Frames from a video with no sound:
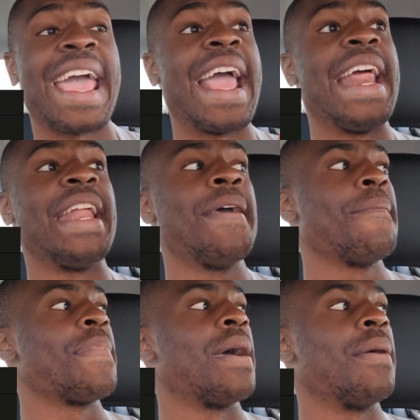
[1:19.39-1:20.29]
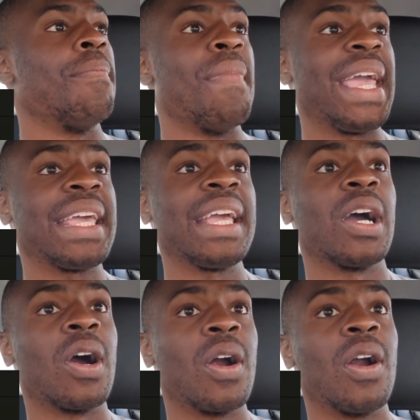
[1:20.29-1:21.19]
and making
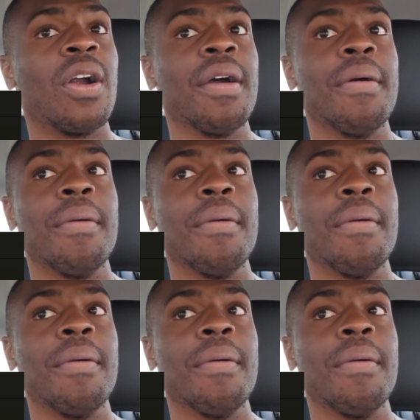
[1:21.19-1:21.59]
her